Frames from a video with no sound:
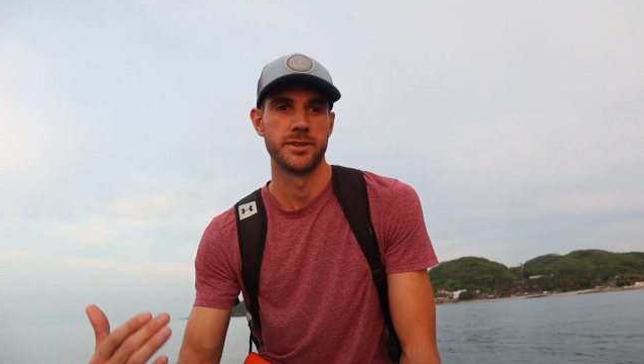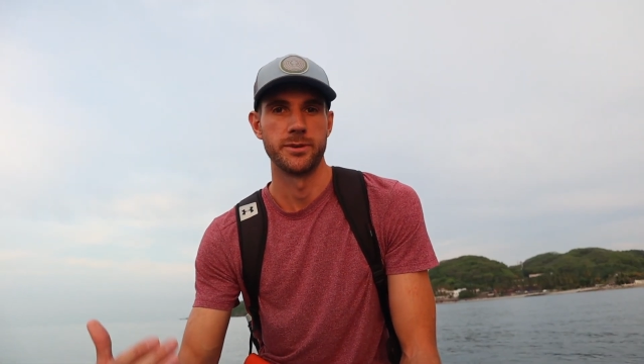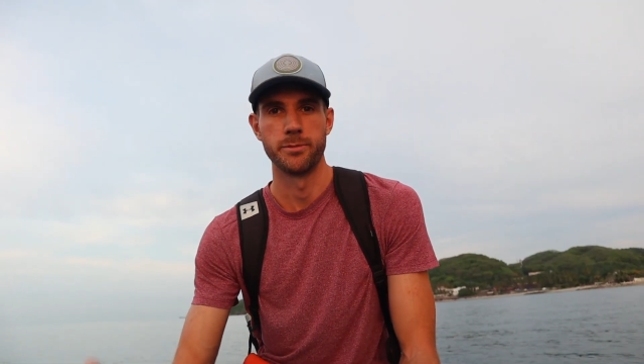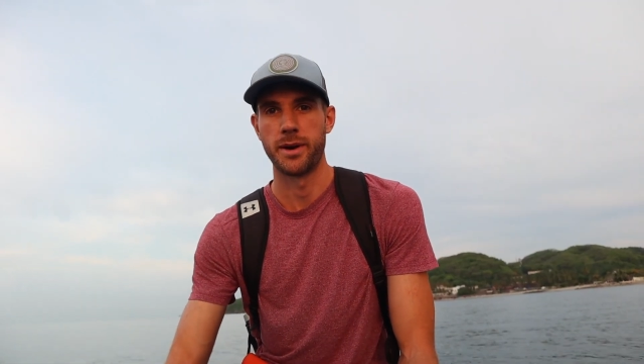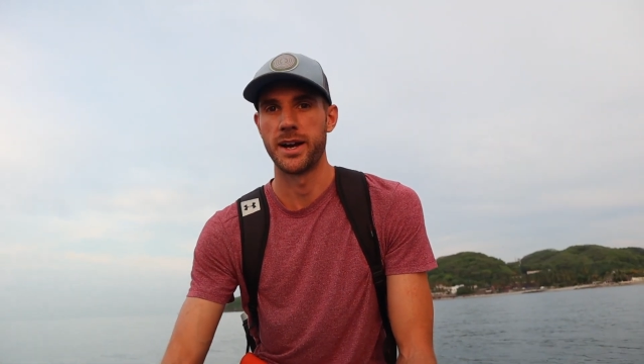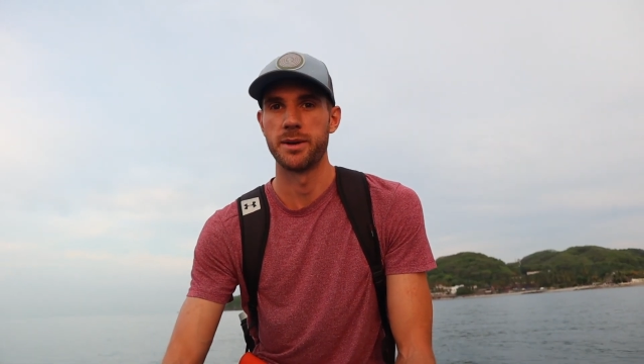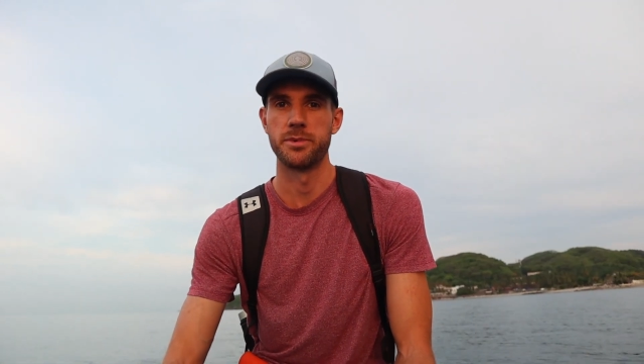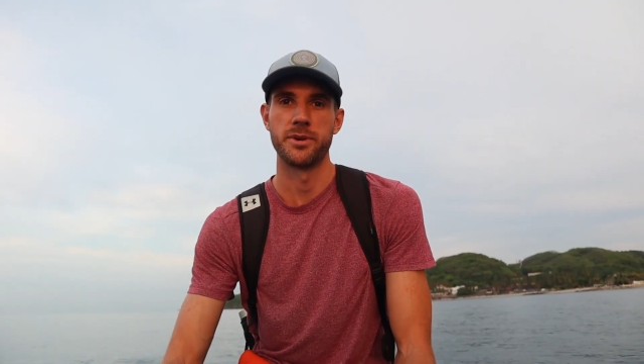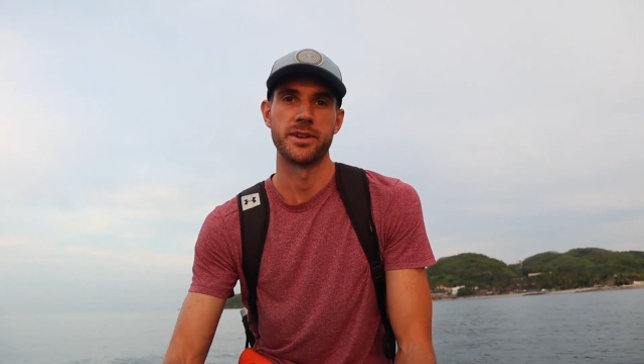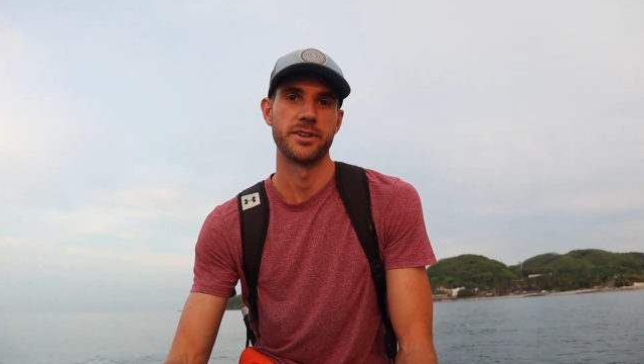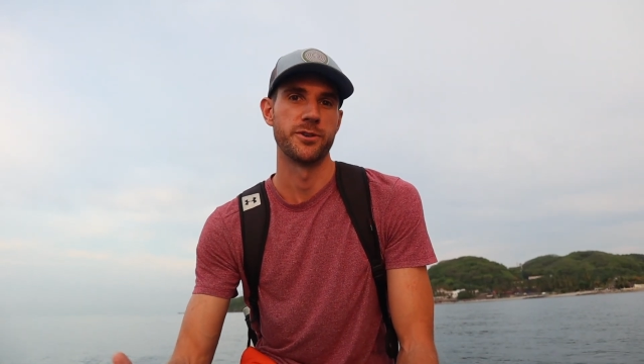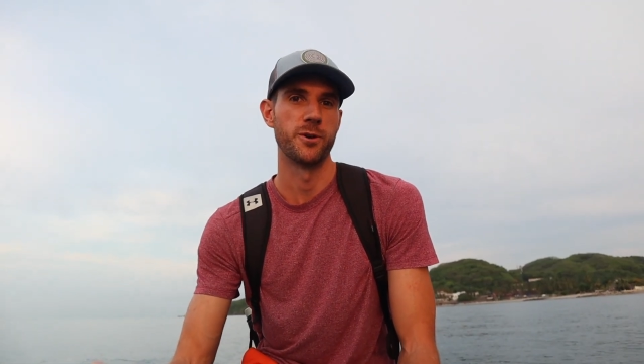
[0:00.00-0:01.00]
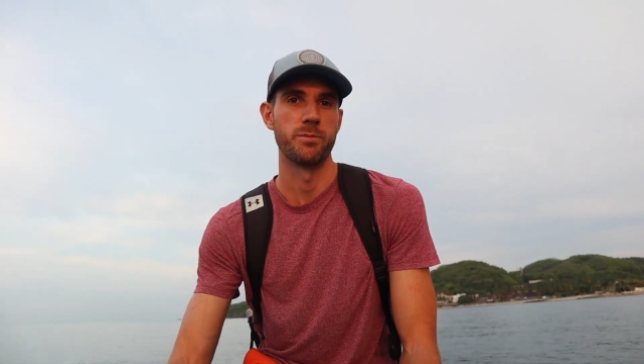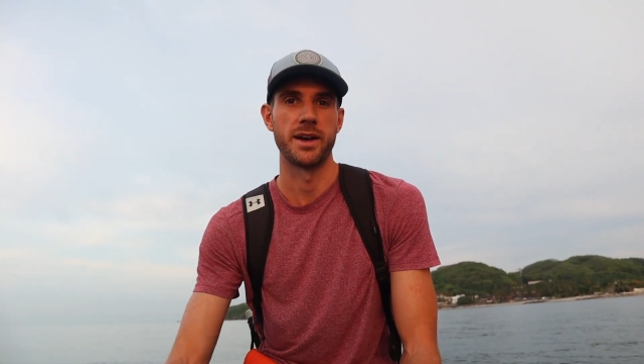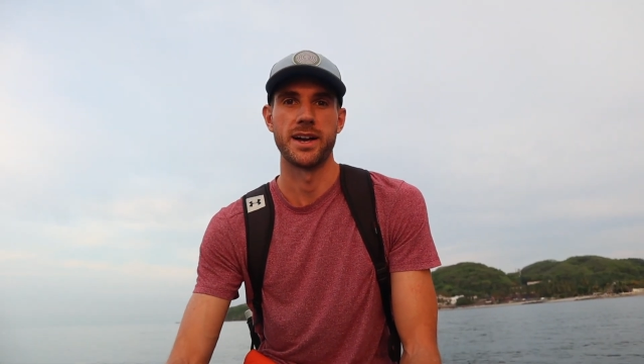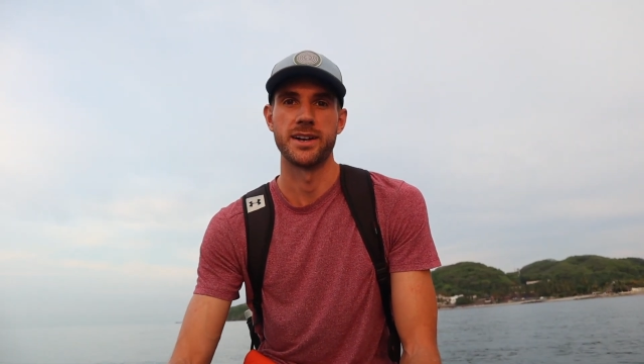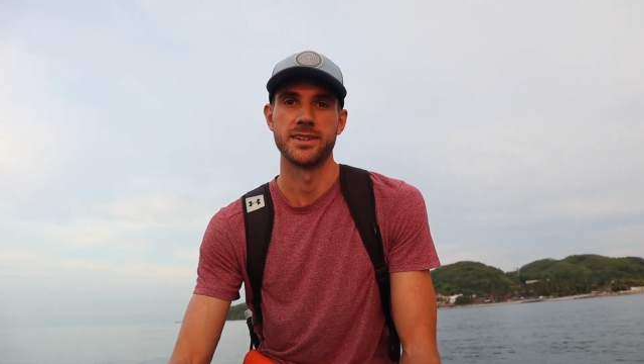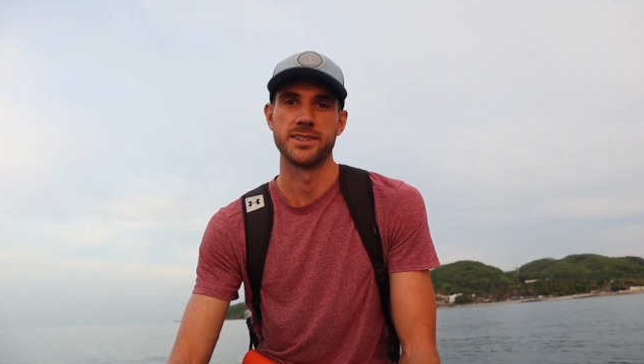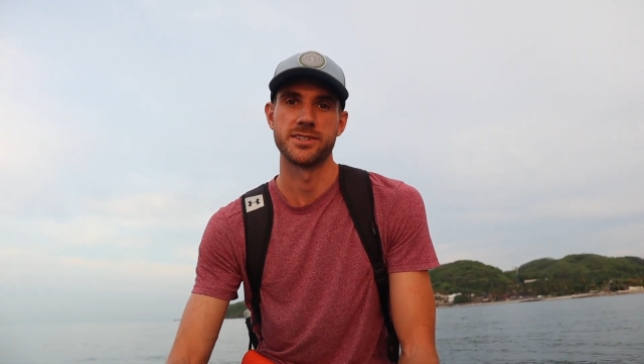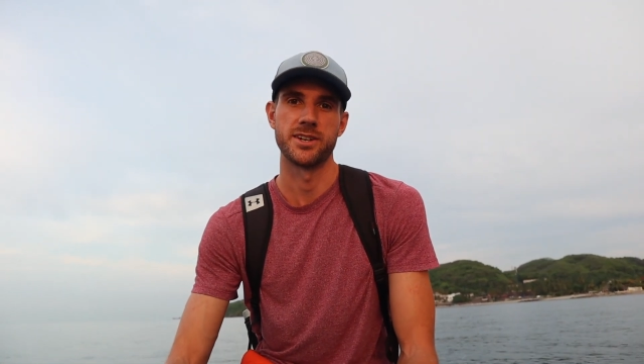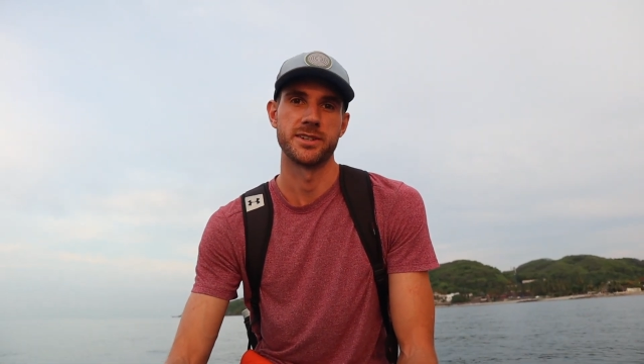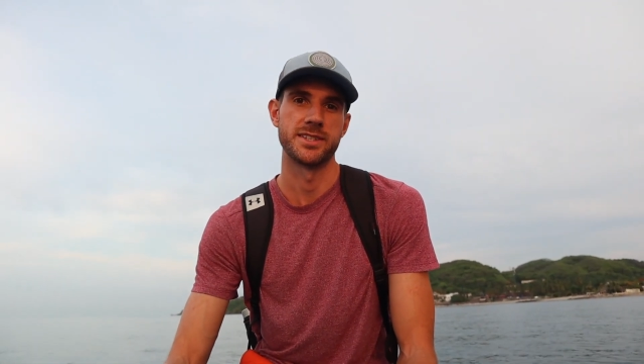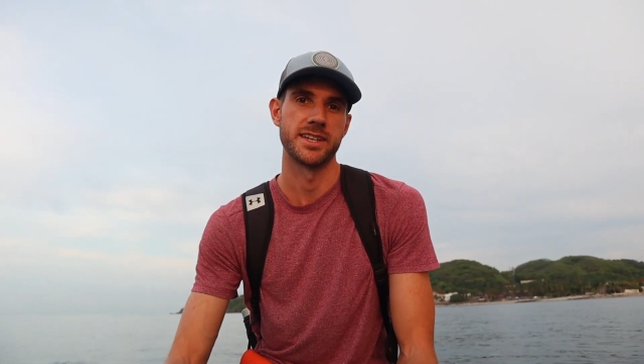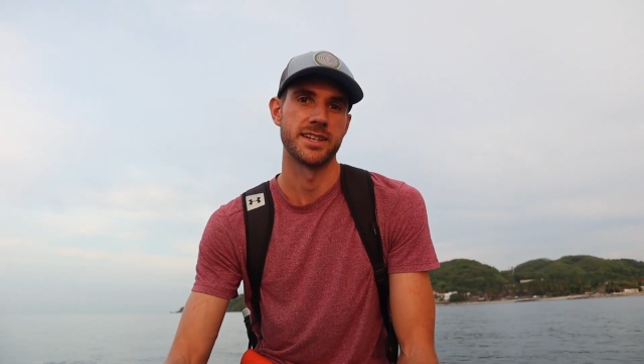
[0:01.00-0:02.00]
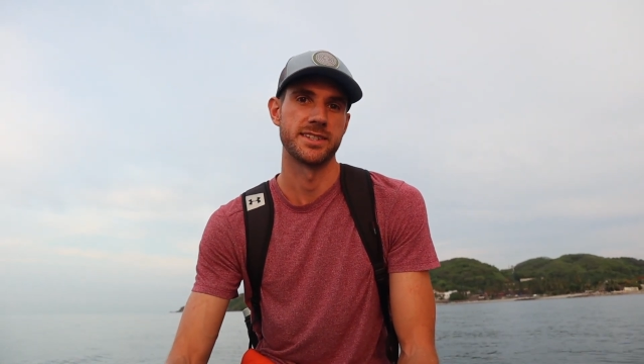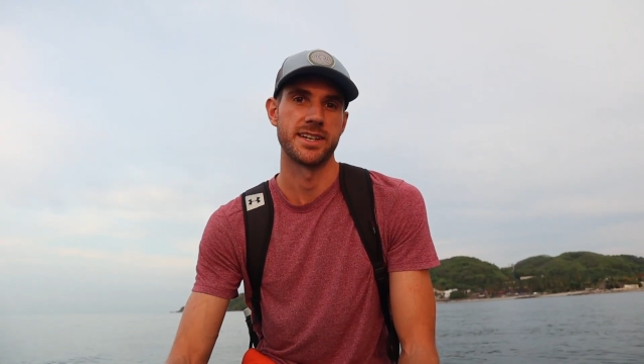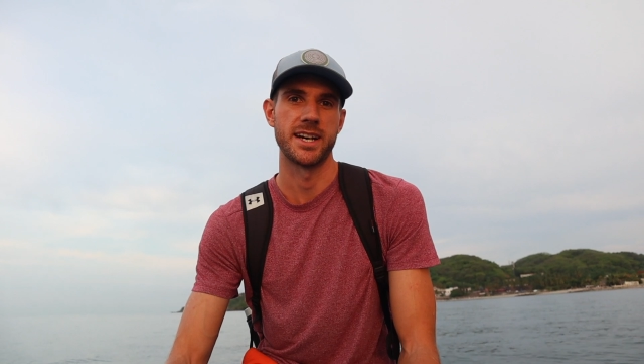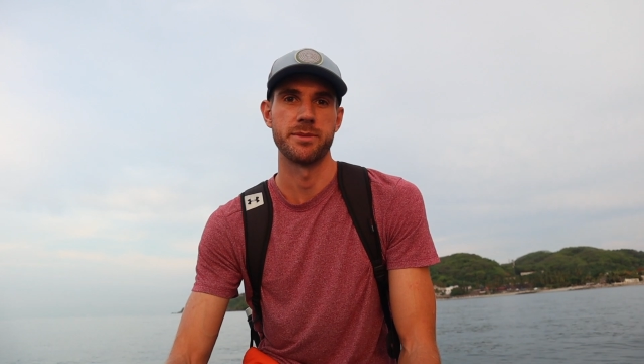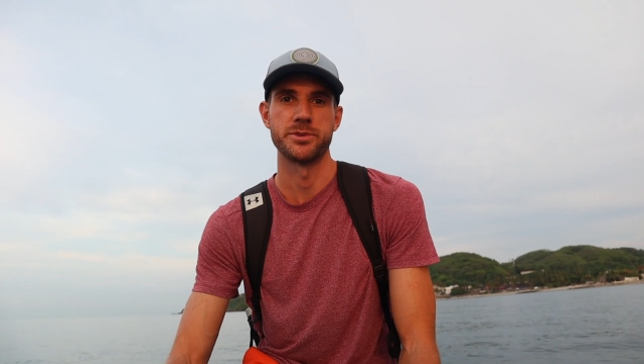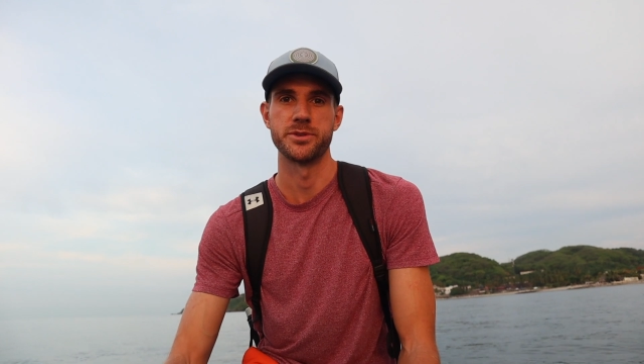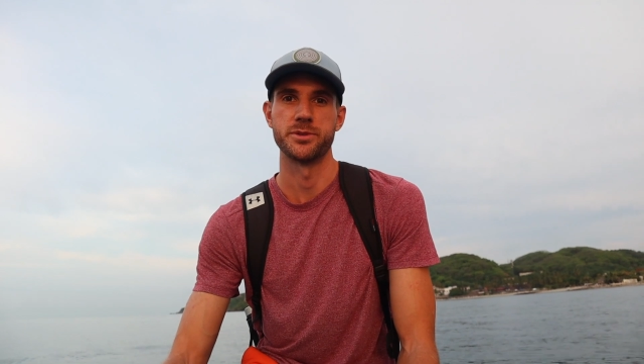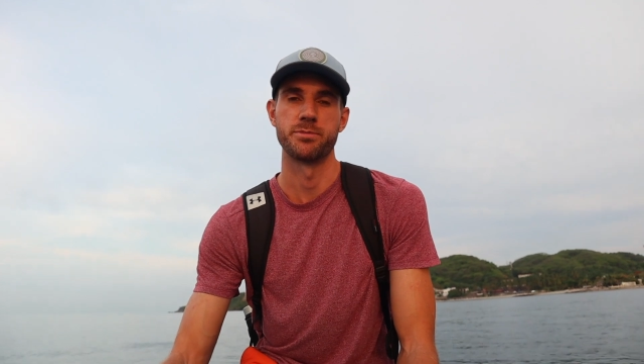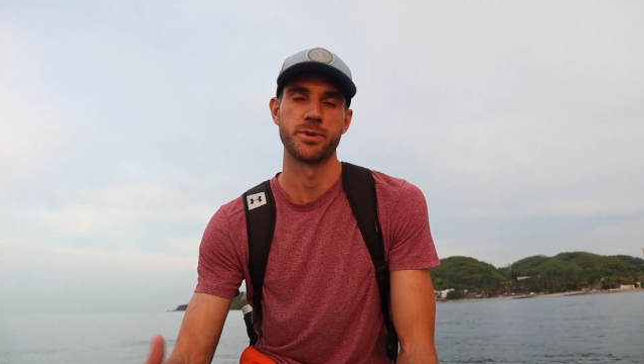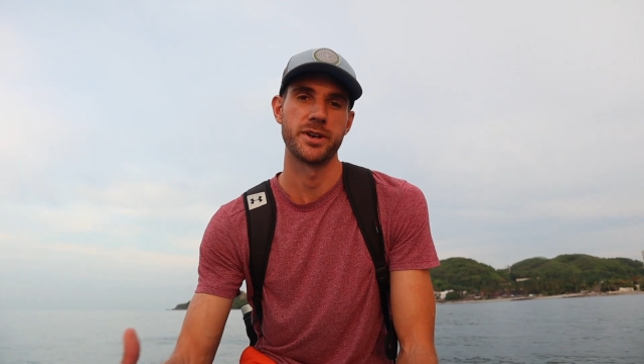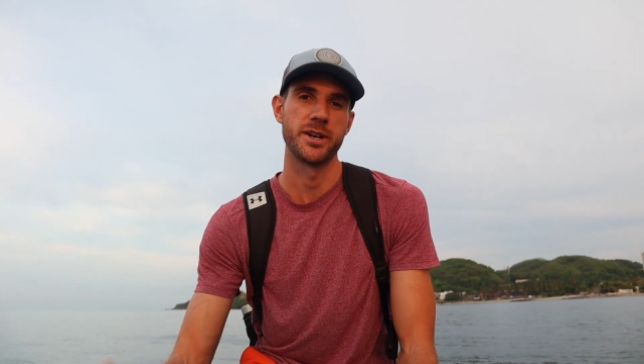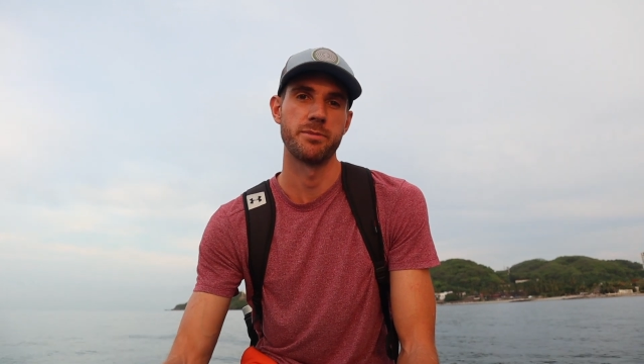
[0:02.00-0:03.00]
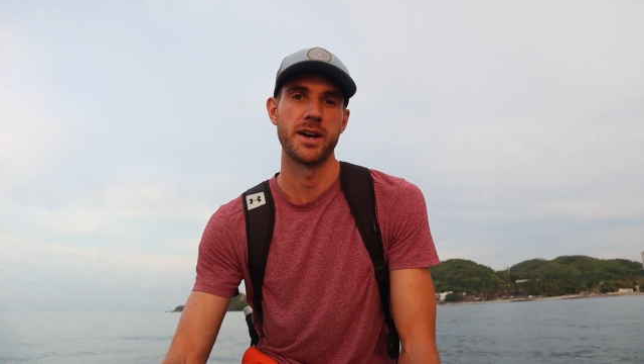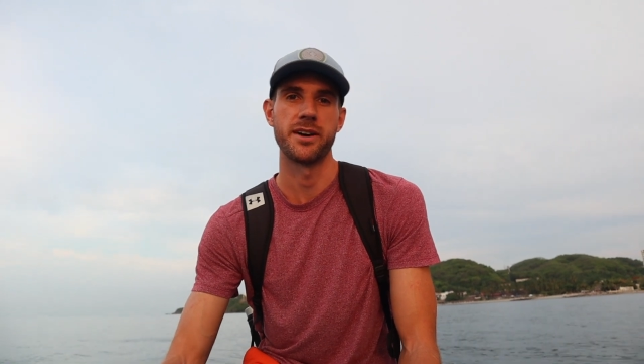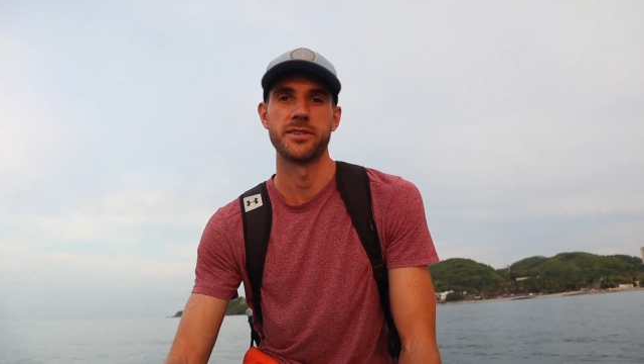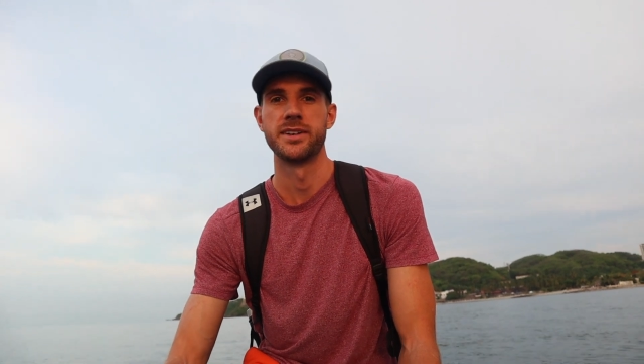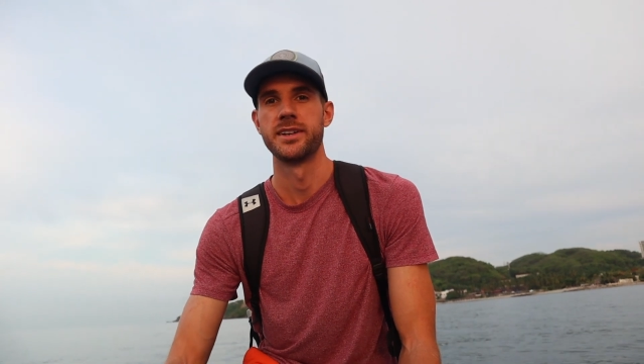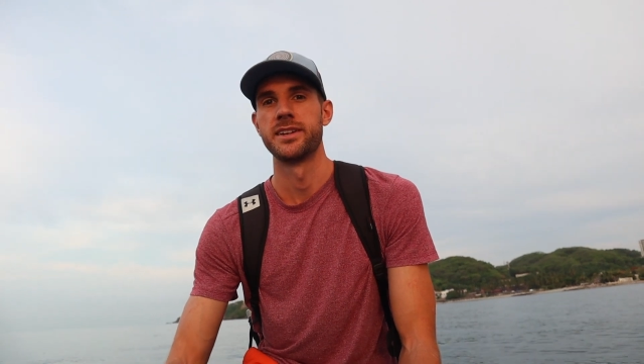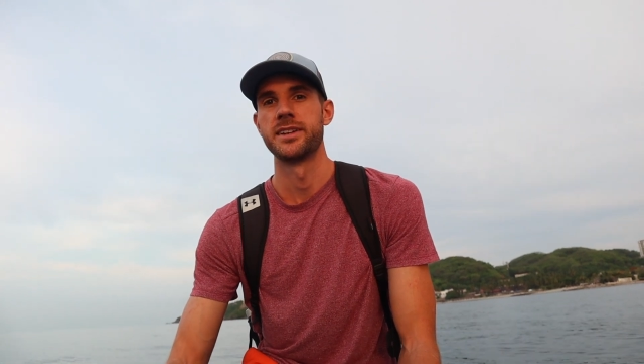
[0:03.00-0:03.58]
your Bible, and a notepad, and start taking time to pray about